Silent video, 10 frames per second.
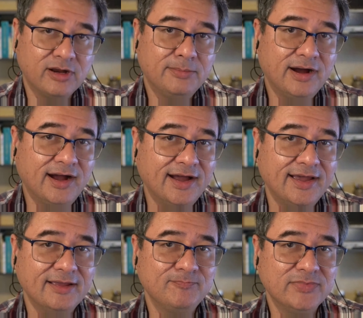
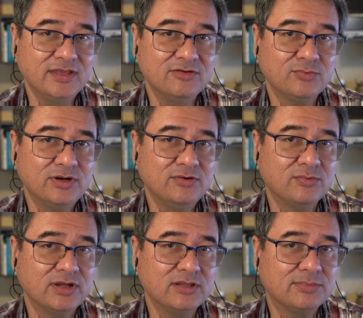Pi, is when you
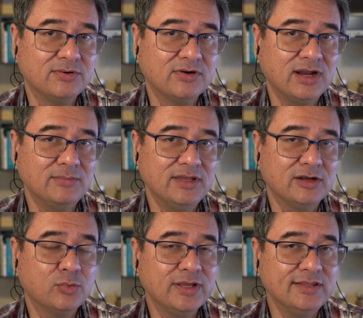run the program,
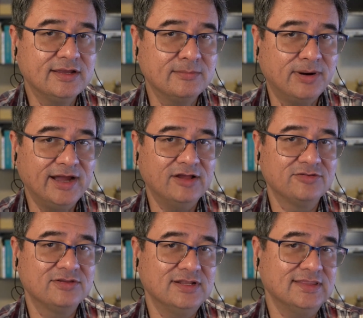it quickly
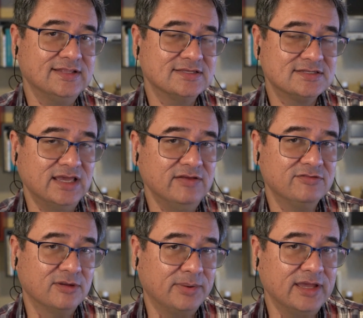compiles it and then saves
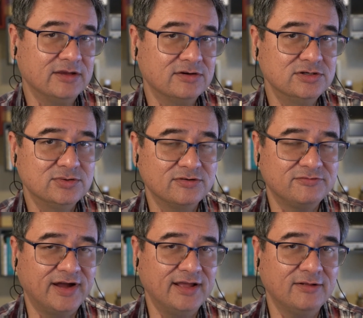the bytecode to a
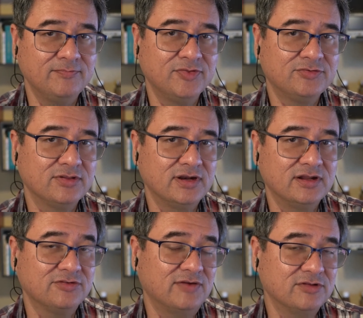file so that it
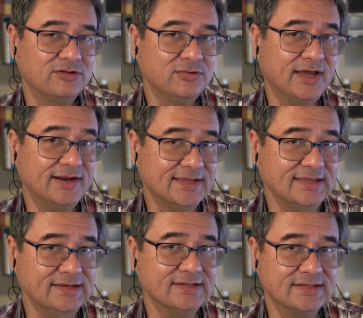doesn't have to do that
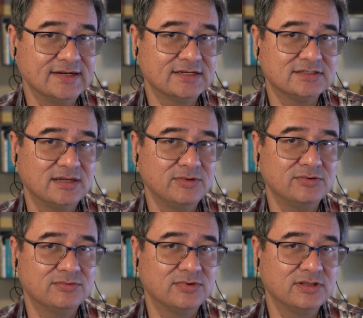again the next time
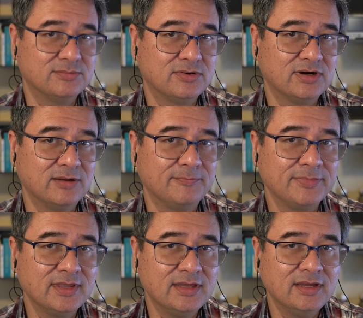you run the program.
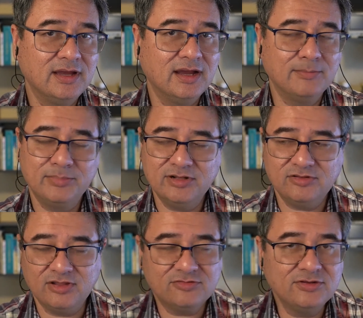But
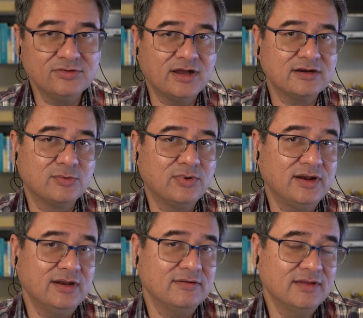it's still going to
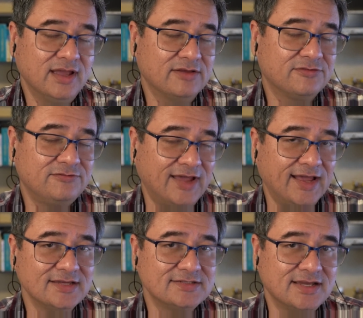run as
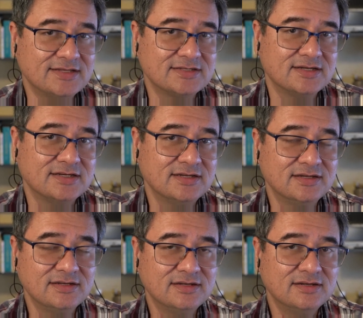fast as a
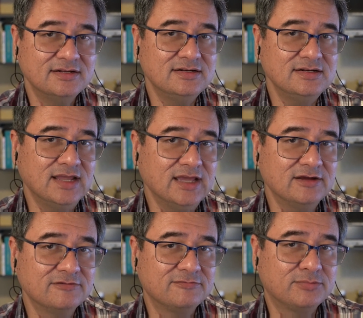
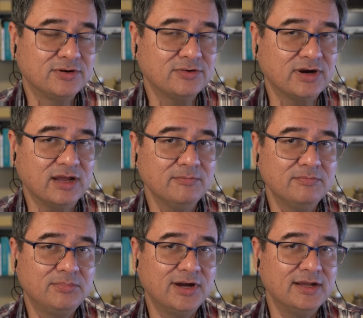native program,
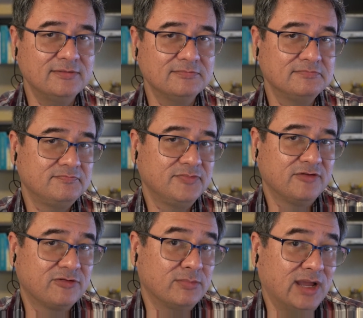but
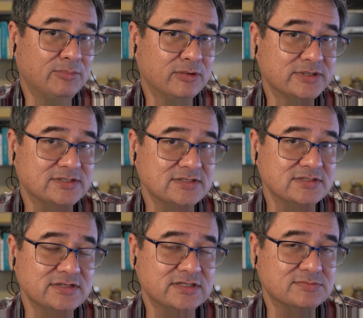for my
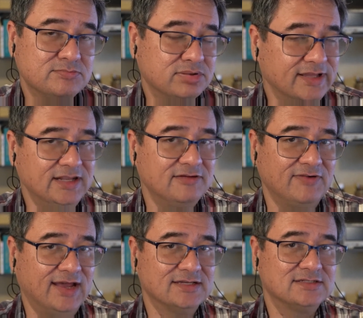purposes, it's plenty
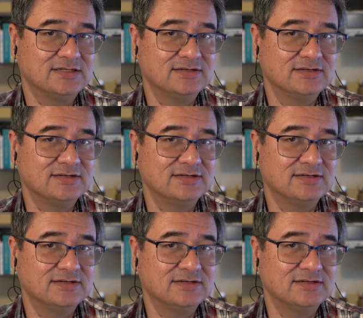fast.